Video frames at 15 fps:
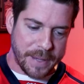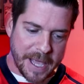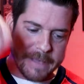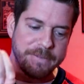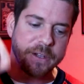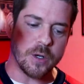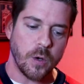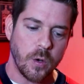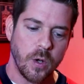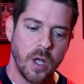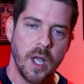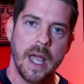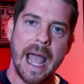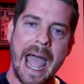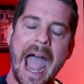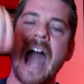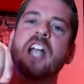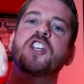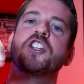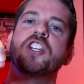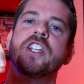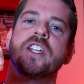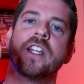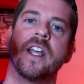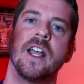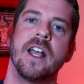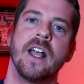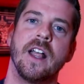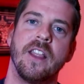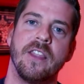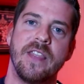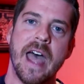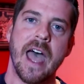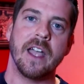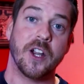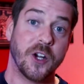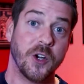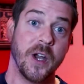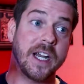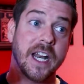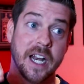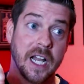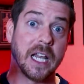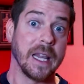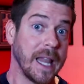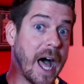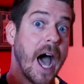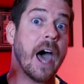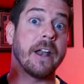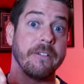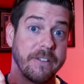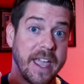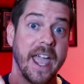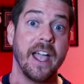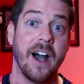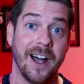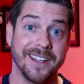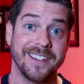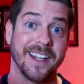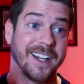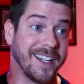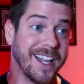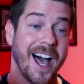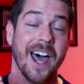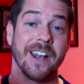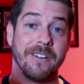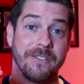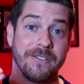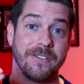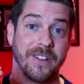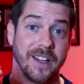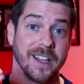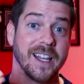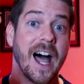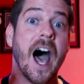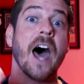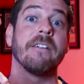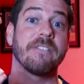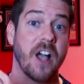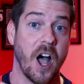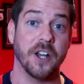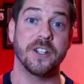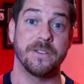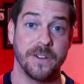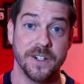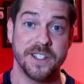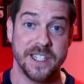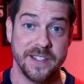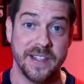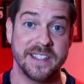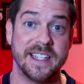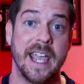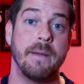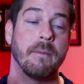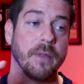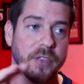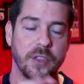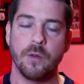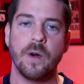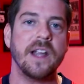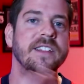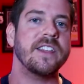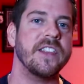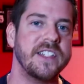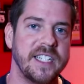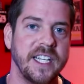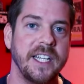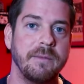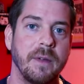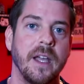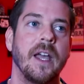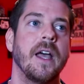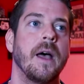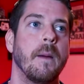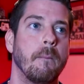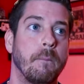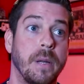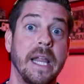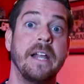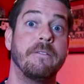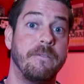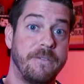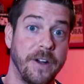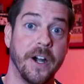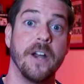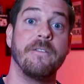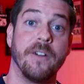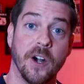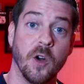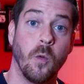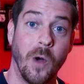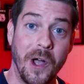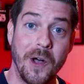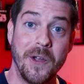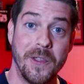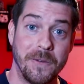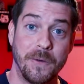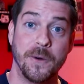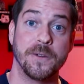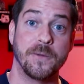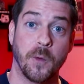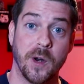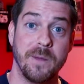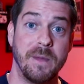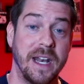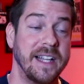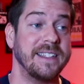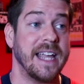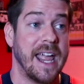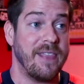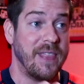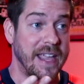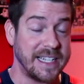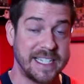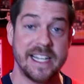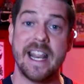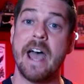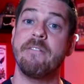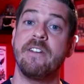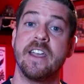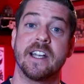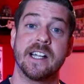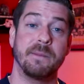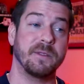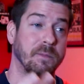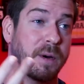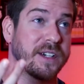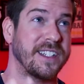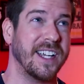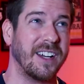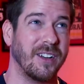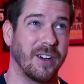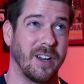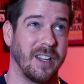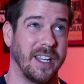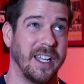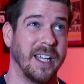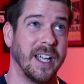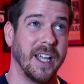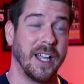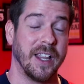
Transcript: pivotal action that created a lot of chaos and a lot of controversy in this game. The rest of the team played very, very well in the first 40 minutes and they did have hiccups, particularly